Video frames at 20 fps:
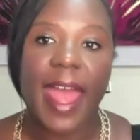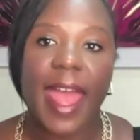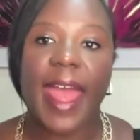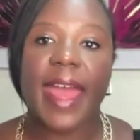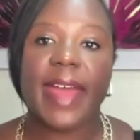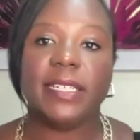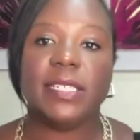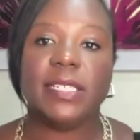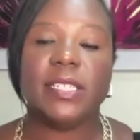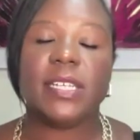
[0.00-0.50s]

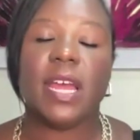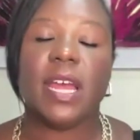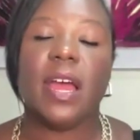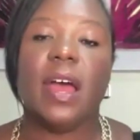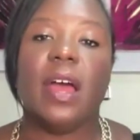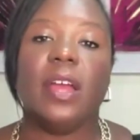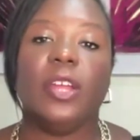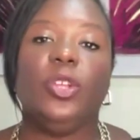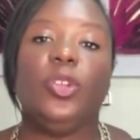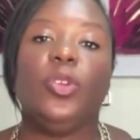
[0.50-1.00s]
and
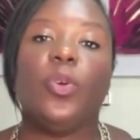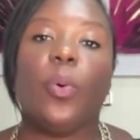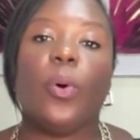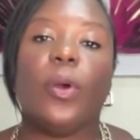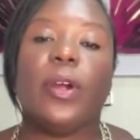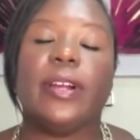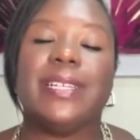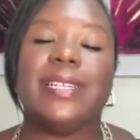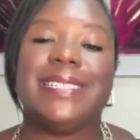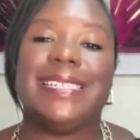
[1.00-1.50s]

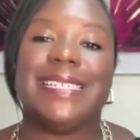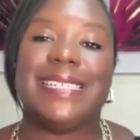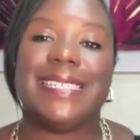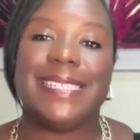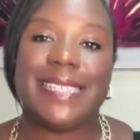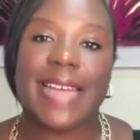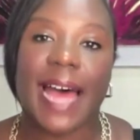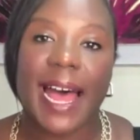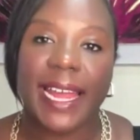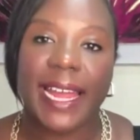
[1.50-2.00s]
your
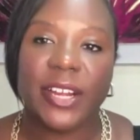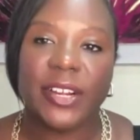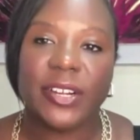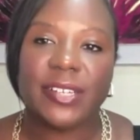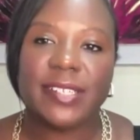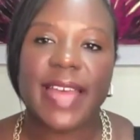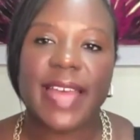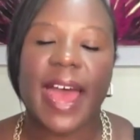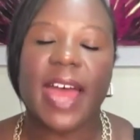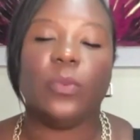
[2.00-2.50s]

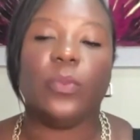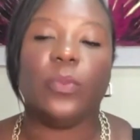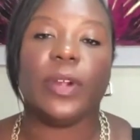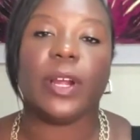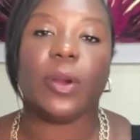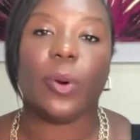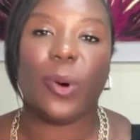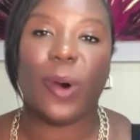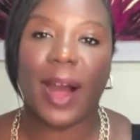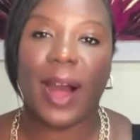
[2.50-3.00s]
desires and
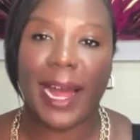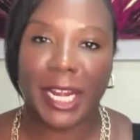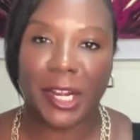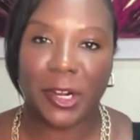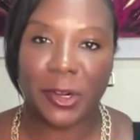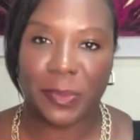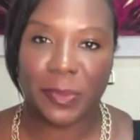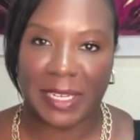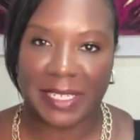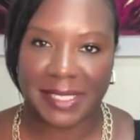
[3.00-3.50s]

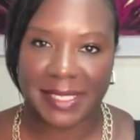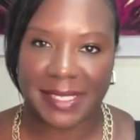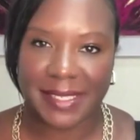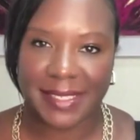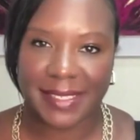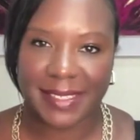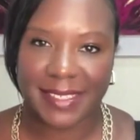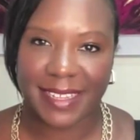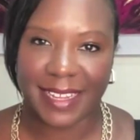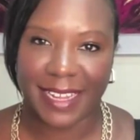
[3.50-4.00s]

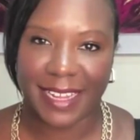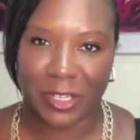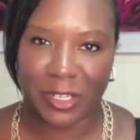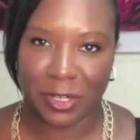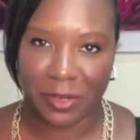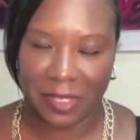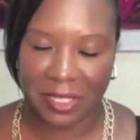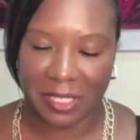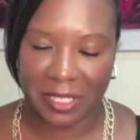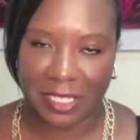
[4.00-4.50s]
requirements in
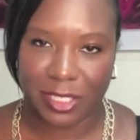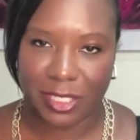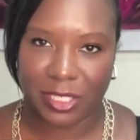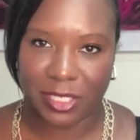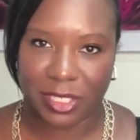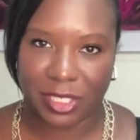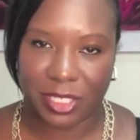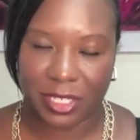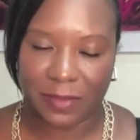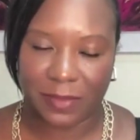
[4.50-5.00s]
your
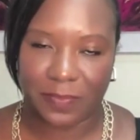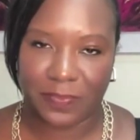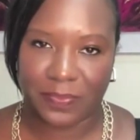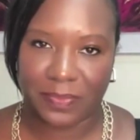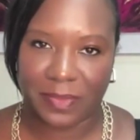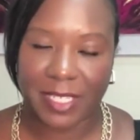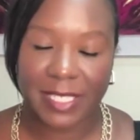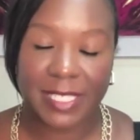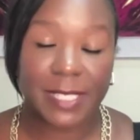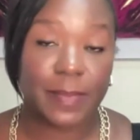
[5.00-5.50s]
relationship,
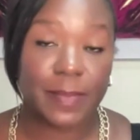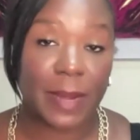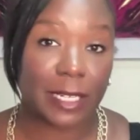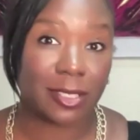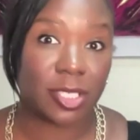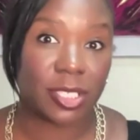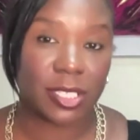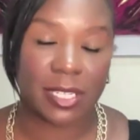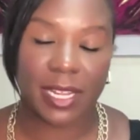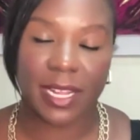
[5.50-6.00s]

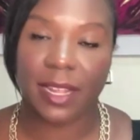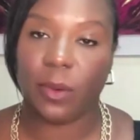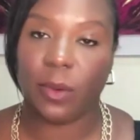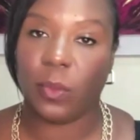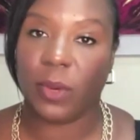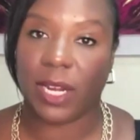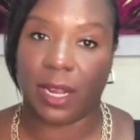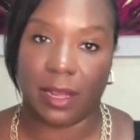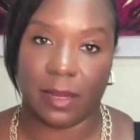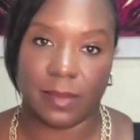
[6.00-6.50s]
especially
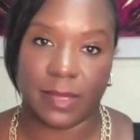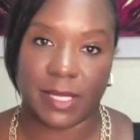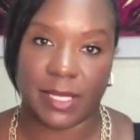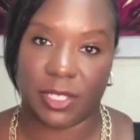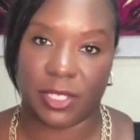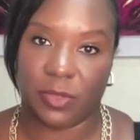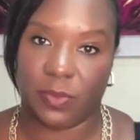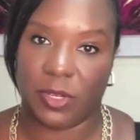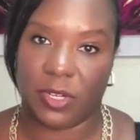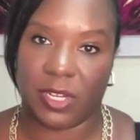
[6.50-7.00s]
when it comes
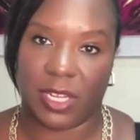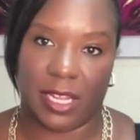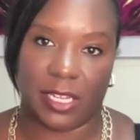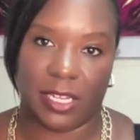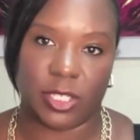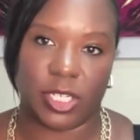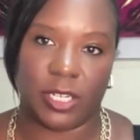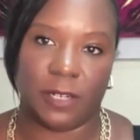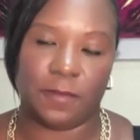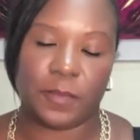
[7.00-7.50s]
to
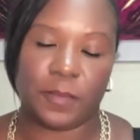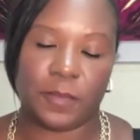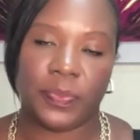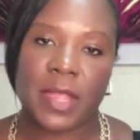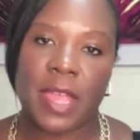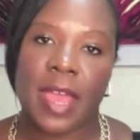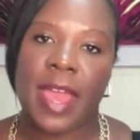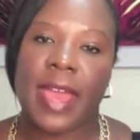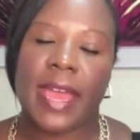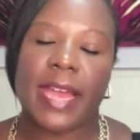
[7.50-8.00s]
communication.
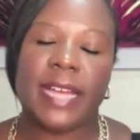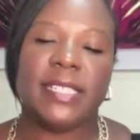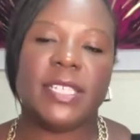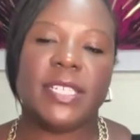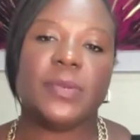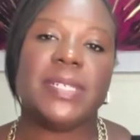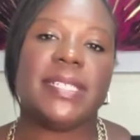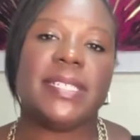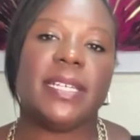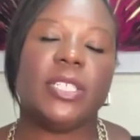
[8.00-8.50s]
And
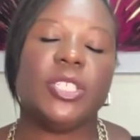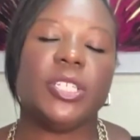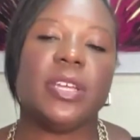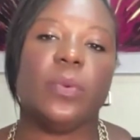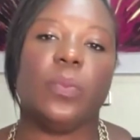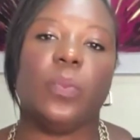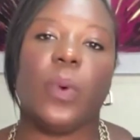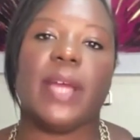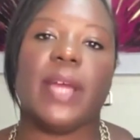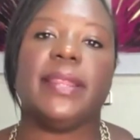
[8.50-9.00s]
so,
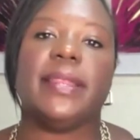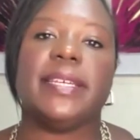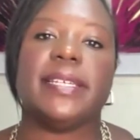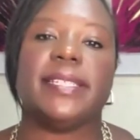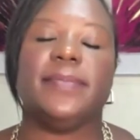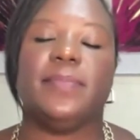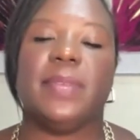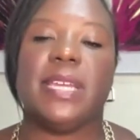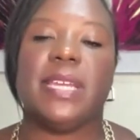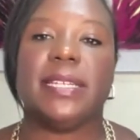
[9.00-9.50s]
essentially, what
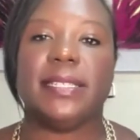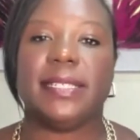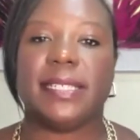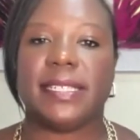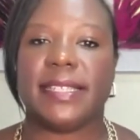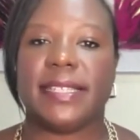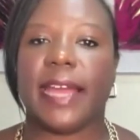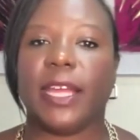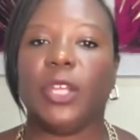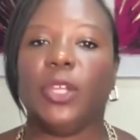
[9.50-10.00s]
this means
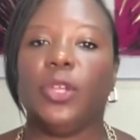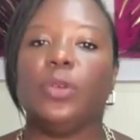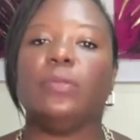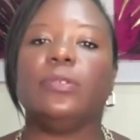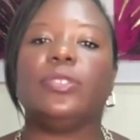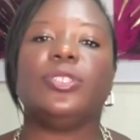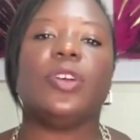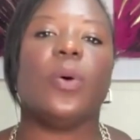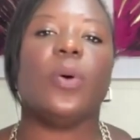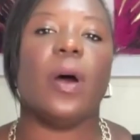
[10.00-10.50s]
is that
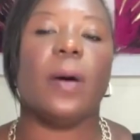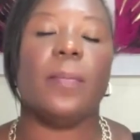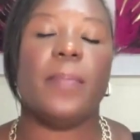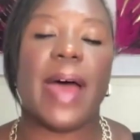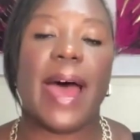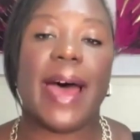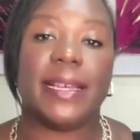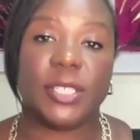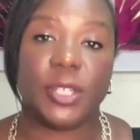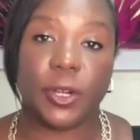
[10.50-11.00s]
you show up
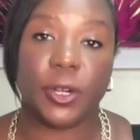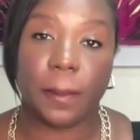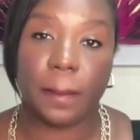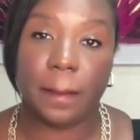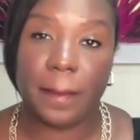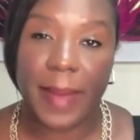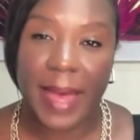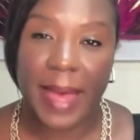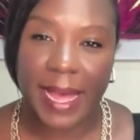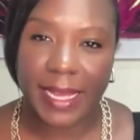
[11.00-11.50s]
as your
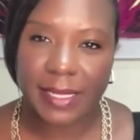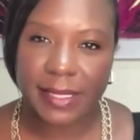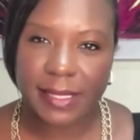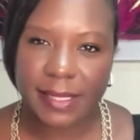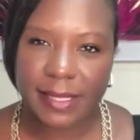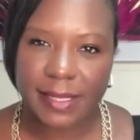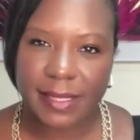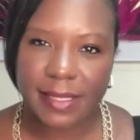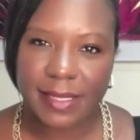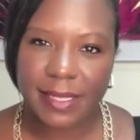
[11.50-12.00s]

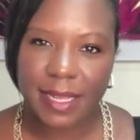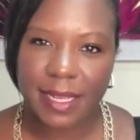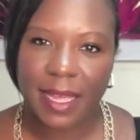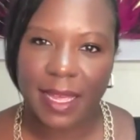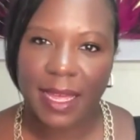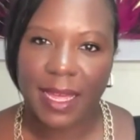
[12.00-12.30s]
best